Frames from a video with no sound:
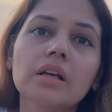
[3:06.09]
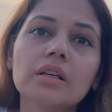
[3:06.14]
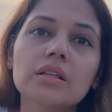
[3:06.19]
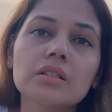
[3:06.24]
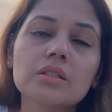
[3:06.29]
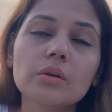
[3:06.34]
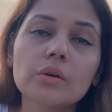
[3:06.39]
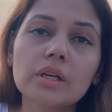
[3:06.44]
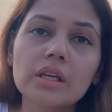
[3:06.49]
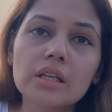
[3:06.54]

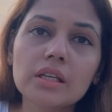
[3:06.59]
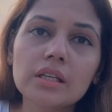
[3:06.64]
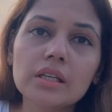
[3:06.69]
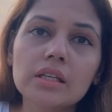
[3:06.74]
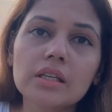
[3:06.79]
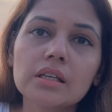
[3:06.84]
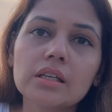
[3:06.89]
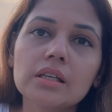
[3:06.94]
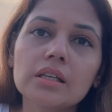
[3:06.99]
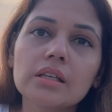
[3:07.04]
So in
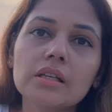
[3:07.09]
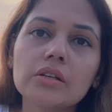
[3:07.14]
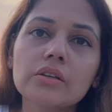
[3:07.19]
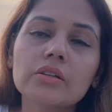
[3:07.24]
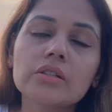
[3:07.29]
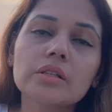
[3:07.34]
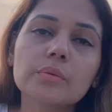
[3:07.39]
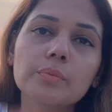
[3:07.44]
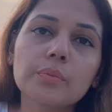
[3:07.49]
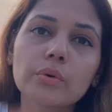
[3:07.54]
here, you're
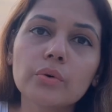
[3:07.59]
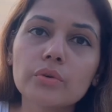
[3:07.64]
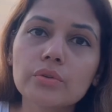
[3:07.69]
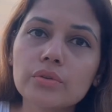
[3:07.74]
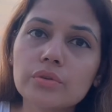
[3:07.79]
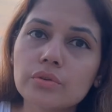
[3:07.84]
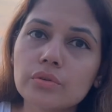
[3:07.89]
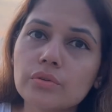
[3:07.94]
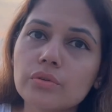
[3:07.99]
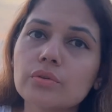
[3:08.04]

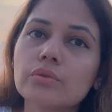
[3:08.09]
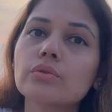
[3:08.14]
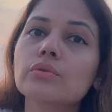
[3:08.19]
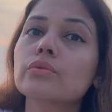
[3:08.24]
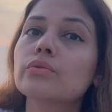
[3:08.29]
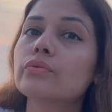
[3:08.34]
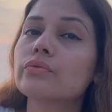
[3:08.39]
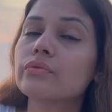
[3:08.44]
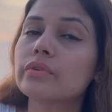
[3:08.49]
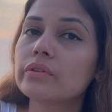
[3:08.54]
supposed to
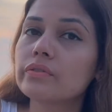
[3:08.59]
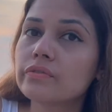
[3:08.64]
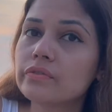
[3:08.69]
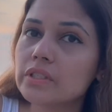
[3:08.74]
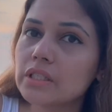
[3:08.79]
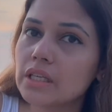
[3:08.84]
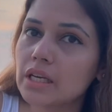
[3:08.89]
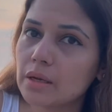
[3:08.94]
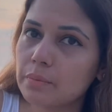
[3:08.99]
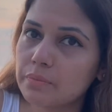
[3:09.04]
do
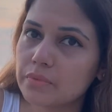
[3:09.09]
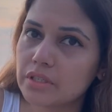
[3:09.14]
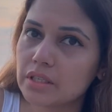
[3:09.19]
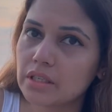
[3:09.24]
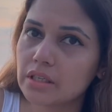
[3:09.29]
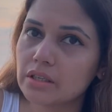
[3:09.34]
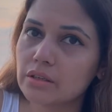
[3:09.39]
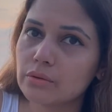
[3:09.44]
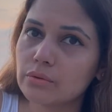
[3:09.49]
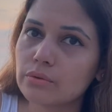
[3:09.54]
50
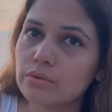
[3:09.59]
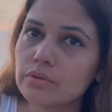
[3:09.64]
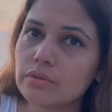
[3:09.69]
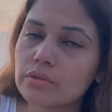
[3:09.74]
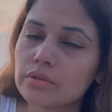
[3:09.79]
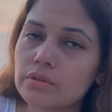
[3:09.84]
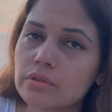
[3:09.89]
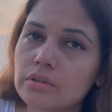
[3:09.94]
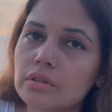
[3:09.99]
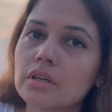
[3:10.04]

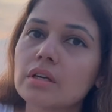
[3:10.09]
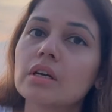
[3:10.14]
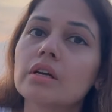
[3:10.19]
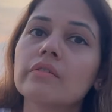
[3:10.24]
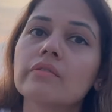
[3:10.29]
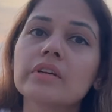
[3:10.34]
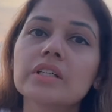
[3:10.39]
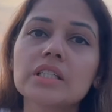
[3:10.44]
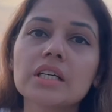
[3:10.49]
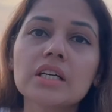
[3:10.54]
MCQs,
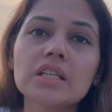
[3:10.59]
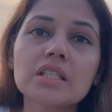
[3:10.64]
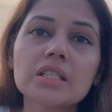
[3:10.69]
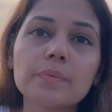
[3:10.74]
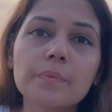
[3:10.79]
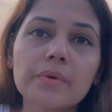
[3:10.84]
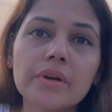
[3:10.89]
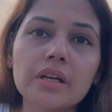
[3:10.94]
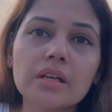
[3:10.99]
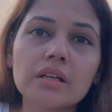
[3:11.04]
which are
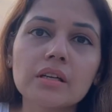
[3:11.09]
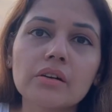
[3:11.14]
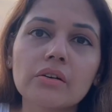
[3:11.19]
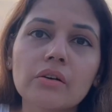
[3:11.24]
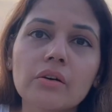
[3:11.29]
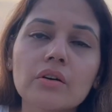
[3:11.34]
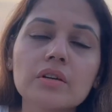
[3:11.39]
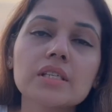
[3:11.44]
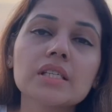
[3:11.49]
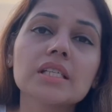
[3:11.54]
spread
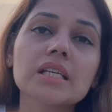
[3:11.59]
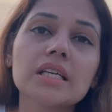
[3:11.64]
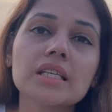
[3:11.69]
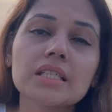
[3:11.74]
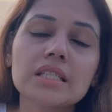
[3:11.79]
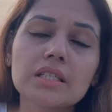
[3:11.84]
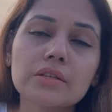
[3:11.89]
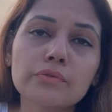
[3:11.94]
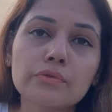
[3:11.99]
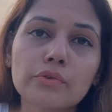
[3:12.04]
across
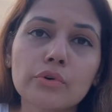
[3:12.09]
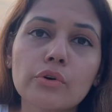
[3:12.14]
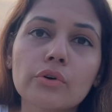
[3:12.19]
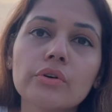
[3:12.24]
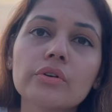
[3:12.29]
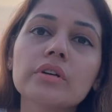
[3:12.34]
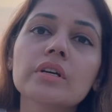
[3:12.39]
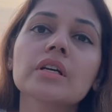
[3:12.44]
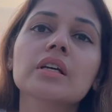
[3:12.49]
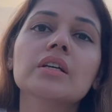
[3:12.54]

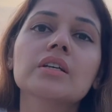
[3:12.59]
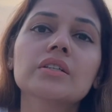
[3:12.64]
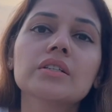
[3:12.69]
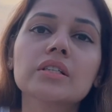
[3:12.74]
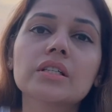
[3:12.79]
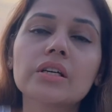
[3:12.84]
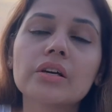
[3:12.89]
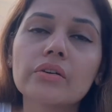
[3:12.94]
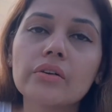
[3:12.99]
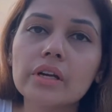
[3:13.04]
64
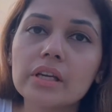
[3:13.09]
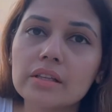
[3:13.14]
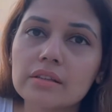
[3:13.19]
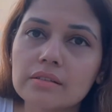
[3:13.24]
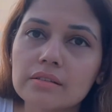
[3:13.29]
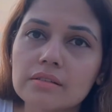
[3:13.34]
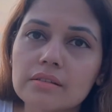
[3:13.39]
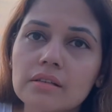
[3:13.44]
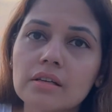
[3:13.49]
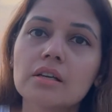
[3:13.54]

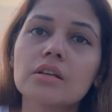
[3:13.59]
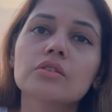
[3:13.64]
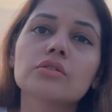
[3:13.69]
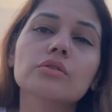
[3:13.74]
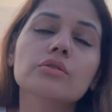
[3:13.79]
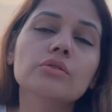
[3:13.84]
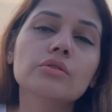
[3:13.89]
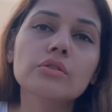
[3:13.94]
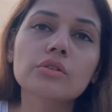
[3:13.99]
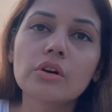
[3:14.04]
screens.
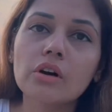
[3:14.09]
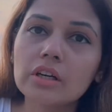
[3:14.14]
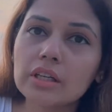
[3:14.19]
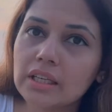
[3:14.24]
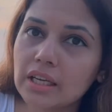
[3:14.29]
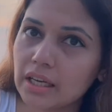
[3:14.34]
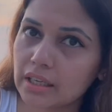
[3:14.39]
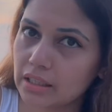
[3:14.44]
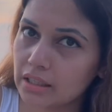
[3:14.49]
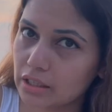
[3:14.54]
So do not
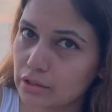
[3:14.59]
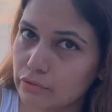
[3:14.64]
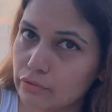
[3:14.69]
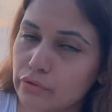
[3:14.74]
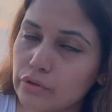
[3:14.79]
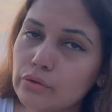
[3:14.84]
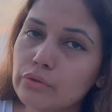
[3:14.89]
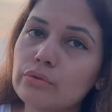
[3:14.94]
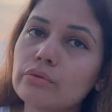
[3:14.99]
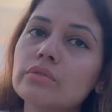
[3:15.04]
get
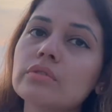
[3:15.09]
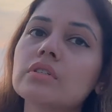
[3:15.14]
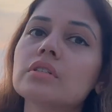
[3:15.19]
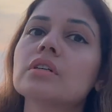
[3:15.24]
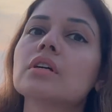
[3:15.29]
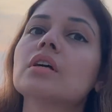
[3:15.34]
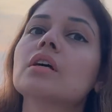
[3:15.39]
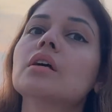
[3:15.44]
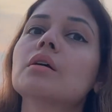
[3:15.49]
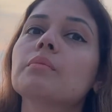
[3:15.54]
confused,
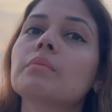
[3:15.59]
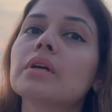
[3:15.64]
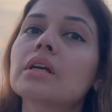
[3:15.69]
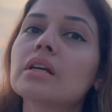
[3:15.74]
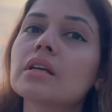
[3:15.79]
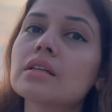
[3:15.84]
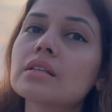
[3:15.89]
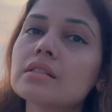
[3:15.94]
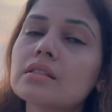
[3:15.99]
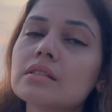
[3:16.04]

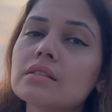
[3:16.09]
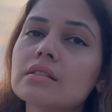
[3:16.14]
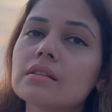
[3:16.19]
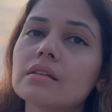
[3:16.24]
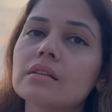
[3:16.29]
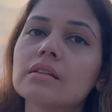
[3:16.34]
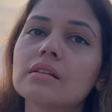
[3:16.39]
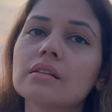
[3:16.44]
because